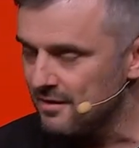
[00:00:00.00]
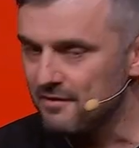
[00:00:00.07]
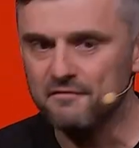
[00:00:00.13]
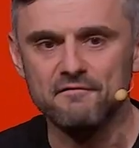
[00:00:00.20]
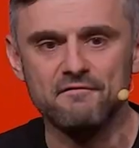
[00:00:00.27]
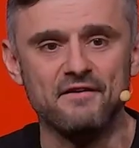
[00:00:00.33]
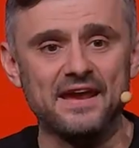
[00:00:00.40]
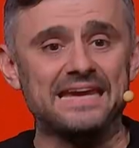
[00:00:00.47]

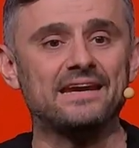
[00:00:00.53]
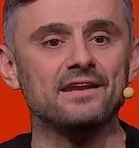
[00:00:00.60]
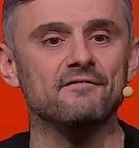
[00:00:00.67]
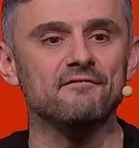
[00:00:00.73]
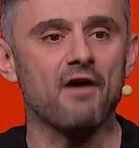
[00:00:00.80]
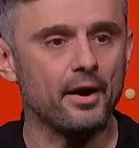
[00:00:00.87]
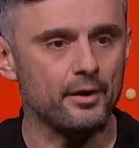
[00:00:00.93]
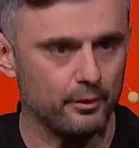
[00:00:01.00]
Fake
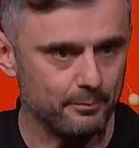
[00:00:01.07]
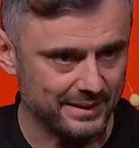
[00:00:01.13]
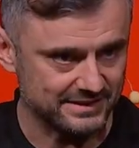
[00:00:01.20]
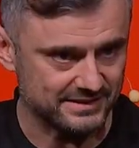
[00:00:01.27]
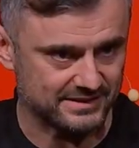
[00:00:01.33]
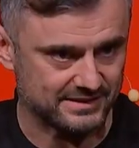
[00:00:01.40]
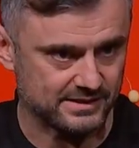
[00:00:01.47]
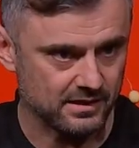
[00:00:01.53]

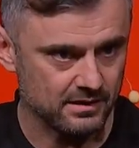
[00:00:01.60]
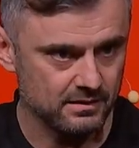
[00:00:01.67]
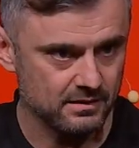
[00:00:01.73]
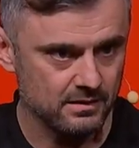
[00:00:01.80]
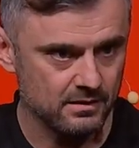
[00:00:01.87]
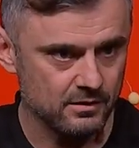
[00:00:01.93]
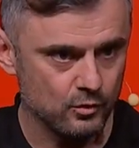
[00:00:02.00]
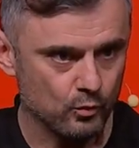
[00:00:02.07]
environments
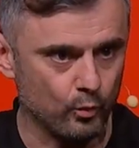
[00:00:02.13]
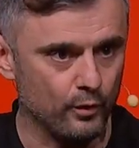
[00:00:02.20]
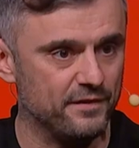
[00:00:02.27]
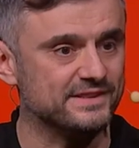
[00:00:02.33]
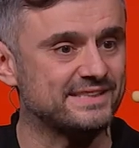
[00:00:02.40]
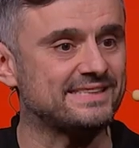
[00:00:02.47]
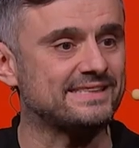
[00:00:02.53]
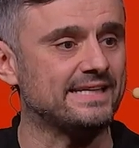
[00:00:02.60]
were
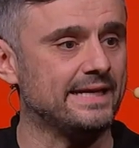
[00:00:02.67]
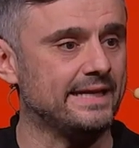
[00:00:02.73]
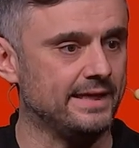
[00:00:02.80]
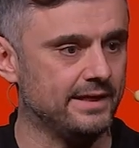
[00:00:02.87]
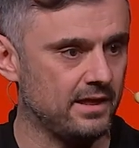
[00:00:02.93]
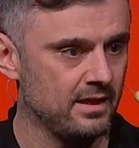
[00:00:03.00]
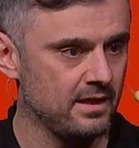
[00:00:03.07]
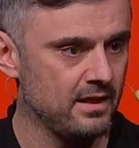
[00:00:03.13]
the
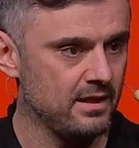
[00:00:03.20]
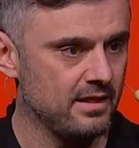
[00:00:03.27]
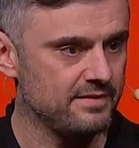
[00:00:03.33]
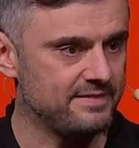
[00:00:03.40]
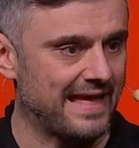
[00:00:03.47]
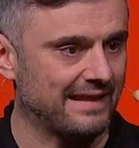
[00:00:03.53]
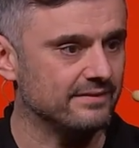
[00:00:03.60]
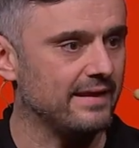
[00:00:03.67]
seed
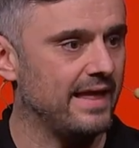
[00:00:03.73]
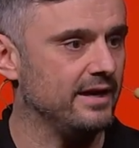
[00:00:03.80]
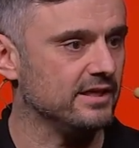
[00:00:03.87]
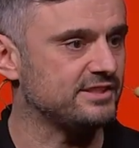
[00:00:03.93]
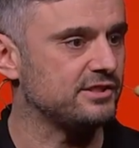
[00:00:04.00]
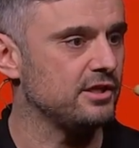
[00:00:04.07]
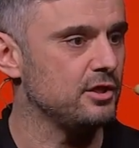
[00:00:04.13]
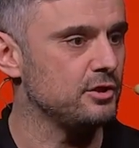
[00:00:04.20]
that led
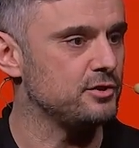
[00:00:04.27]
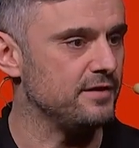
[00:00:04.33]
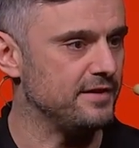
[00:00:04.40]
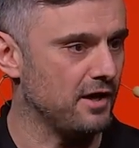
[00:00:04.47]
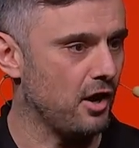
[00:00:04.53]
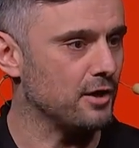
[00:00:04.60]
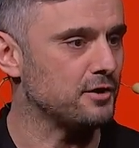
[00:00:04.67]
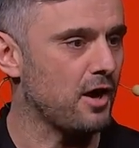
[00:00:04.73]
us to
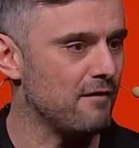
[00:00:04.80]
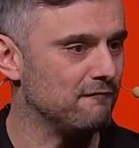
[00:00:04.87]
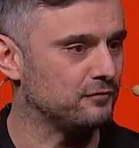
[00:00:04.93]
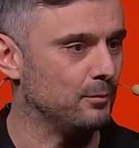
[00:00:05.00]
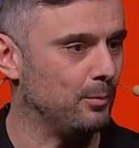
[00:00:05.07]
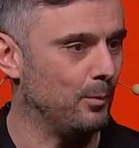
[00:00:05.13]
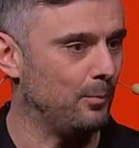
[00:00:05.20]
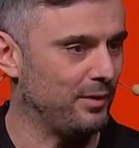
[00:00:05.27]
the
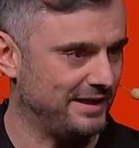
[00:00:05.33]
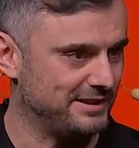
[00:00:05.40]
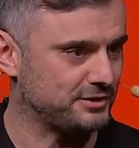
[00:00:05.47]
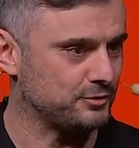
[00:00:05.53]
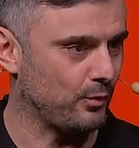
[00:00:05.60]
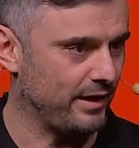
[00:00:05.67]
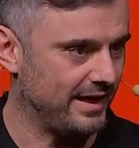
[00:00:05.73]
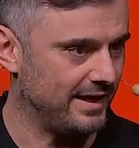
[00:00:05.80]
uncomfortable
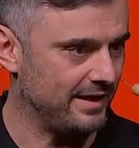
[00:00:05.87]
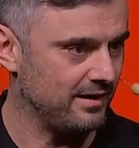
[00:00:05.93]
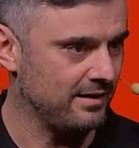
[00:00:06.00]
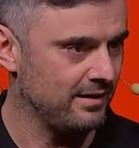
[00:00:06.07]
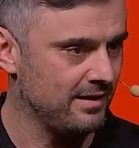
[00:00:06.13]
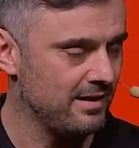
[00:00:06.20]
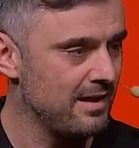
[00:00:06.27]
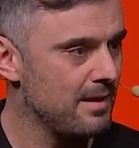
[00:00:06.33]
place we're in,
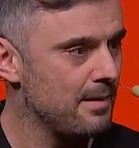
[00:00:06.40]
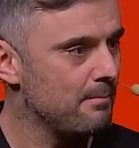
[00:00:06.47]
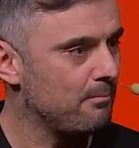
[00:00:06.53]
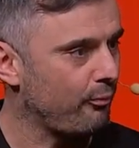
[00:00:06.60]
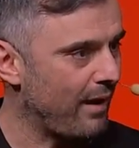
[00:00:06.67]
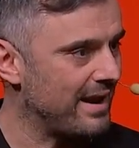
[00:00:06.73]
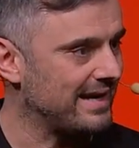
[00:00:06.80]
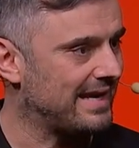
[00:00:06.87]

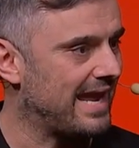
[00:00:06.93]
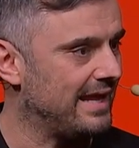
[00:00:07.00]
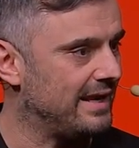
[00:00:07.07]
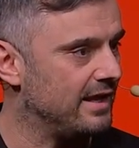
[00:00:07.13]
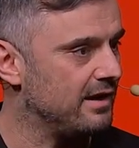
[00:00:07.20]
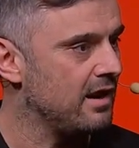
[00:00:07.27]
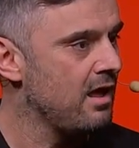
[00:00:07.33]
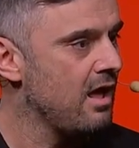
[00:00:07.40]

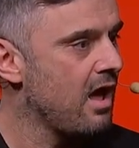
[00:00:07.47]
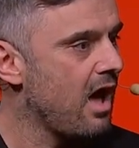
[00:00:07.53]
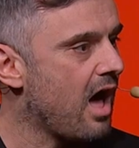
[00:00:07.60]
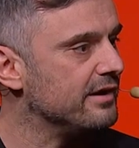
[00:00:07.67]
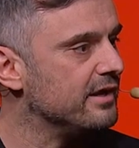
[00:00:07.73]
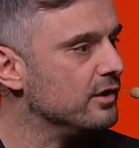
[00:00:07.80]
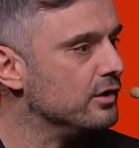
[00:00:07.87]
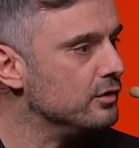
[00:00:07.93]
predicated
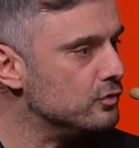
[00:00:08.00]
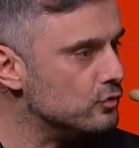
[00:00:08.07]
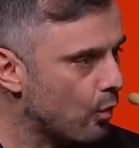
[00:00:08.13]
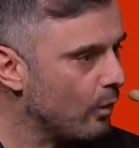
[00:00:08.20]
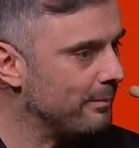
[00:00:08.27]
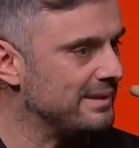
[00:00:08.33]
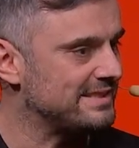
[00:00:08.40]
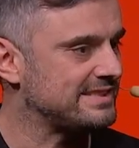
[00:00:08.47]
on an
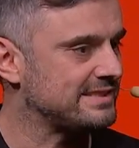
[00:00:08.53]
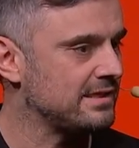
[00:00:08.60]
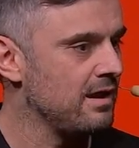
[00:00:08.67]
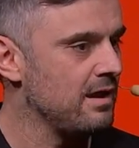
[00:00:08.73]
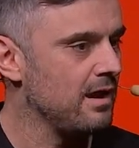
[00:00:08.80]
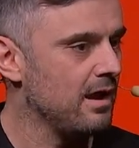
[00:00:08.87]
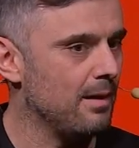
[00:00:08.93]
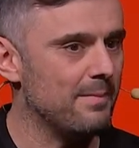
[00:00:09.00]
enormous
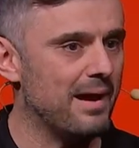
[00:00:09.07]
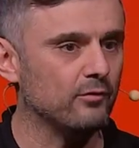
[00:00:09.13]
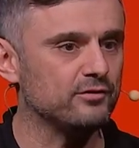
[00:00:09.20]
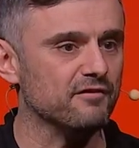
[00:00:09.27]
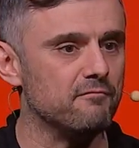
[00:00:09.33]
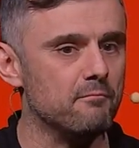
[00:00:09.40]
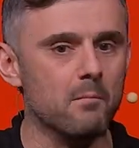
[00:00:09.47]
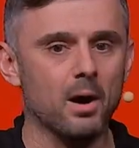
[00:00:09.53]
amount
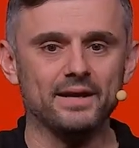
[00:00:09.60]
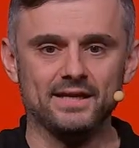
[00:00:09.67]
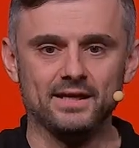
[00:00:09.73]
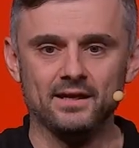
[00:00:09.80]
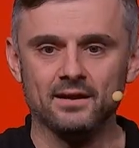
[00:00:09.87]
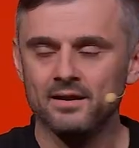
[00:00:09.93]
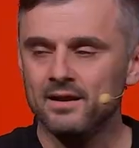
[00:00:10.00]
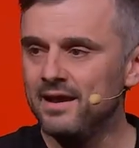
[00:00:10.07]
of
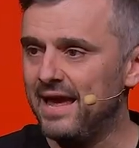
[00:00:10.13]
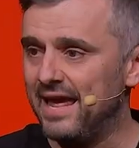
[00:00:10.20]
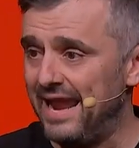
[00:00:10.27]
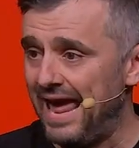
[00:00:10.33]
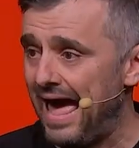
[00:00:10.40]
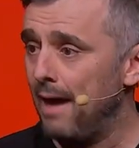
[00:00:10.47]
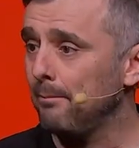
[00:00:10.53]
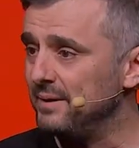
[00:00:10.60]
money and
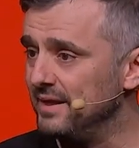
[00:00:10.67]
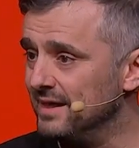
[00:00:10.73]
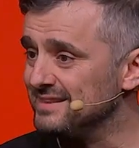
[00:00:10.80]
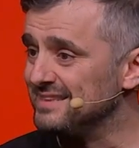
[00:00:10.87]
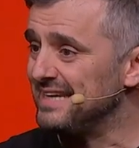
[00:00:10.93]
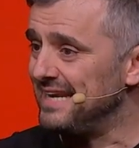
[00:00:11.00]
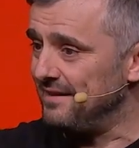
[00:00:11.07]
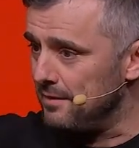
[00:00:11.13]

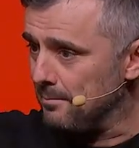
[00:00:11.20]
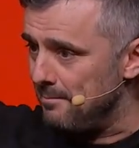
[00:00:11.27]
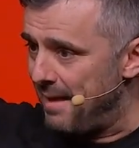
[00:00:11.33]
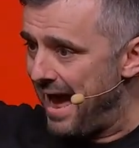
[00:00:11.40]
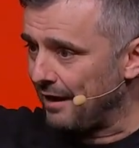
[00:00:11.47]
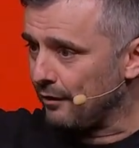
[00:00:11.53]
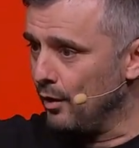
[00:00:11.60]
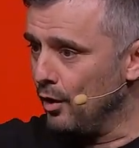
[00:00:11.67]
happiness in the
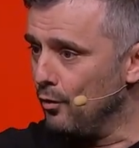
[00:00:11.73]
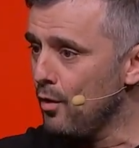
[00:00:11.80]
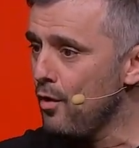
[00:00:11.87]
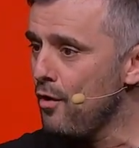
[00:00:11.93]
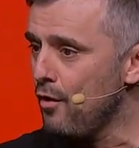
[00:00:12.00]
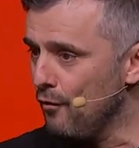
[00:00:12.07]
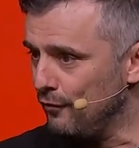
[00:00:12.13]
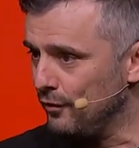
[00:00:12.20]
macro
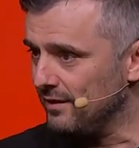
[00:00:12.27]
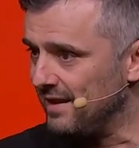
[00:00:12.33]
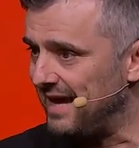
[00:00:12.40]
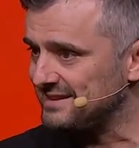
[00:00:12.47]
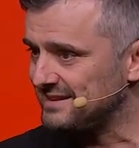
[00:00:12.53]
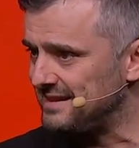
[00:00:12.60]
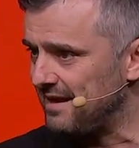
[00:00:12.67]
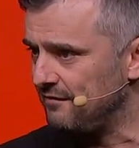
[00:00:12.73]
over the
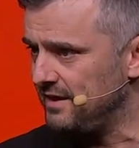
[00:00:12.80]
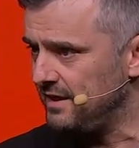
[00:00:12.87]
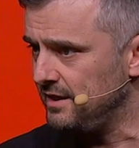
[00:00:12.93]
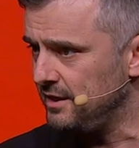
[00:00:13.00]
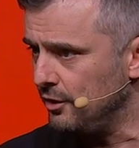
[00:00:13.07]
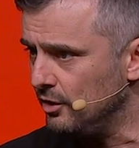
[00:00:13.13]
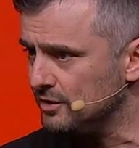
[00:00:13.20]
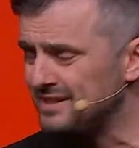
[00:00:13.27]
last 70
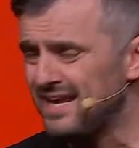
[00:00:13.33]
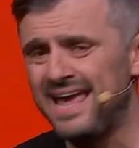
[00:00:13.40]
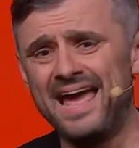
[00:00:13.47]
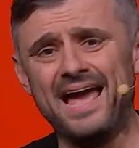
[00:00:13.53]
years.